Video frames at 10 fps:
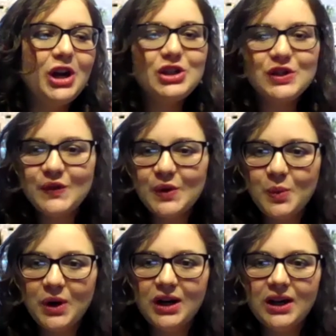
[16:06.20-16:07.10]
not just for
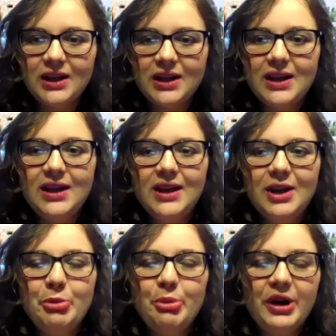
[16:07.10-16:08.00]
work,
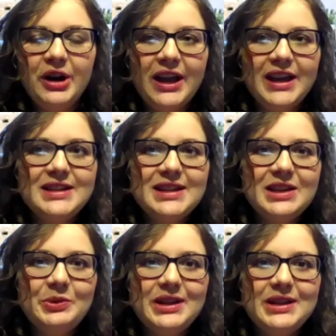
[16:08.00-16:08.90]
but
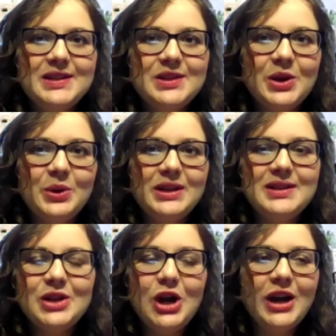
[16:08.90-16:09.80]

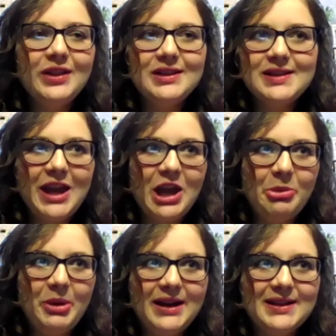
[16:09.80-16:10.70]
it's not the
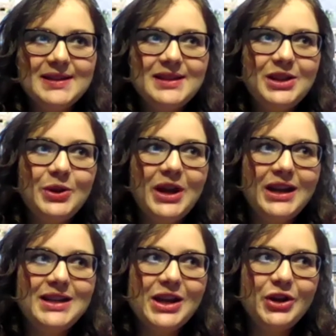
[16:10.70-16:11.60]
same as
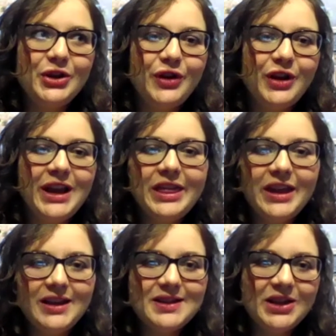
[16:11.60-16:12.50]
getting together for like
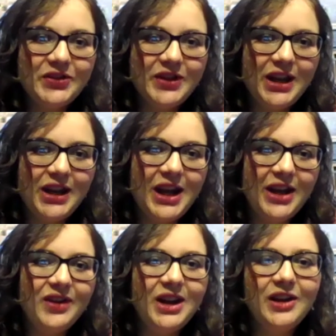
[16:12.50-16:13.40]
Thanksgiving,
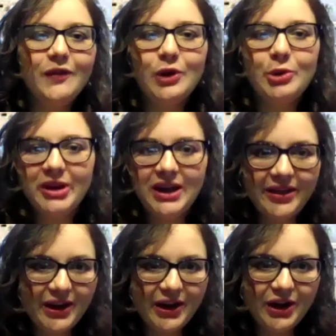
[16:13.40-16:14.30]
having everybody
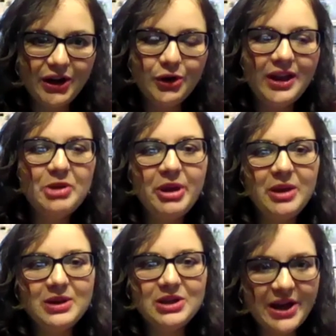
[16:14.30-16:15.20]
there, or like
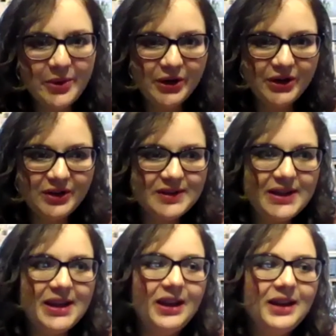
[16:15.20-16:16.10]
baby showers,
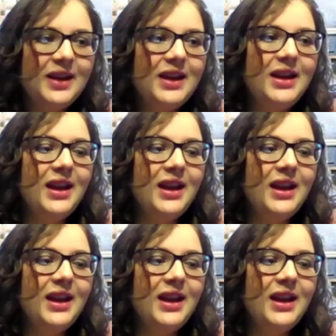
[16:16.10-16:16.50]
and